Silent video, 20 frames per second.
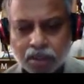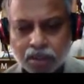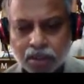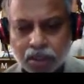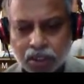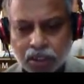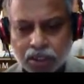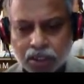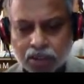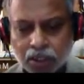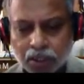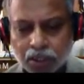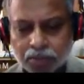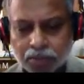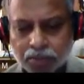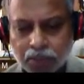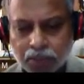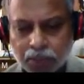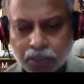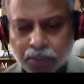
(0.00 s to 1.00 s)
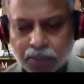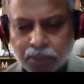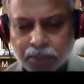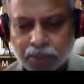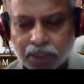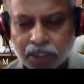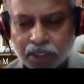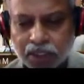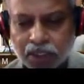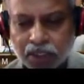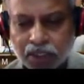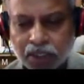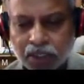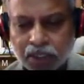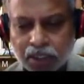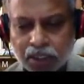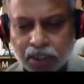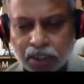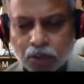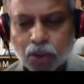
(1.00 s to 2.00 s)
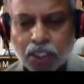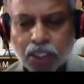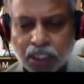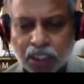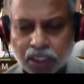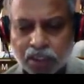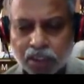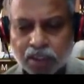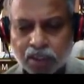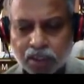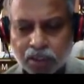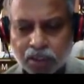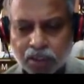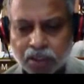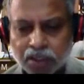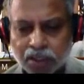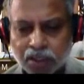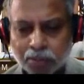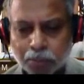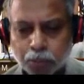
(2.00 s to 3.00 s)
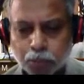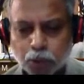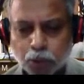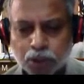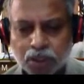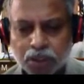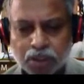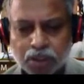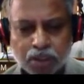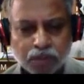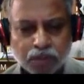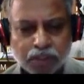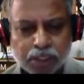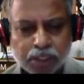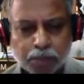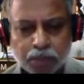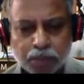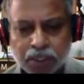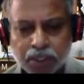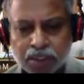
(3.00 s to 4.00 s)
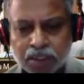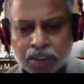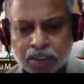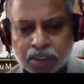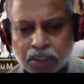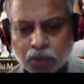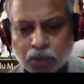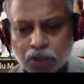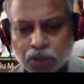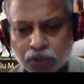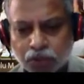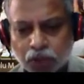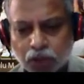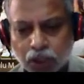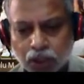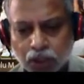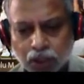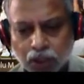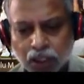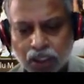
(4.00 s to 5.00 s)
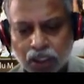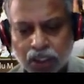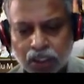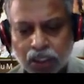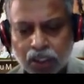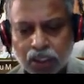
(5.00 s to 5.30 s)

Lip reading: as I may be okay. Some portions of explanations I would have gone wrong.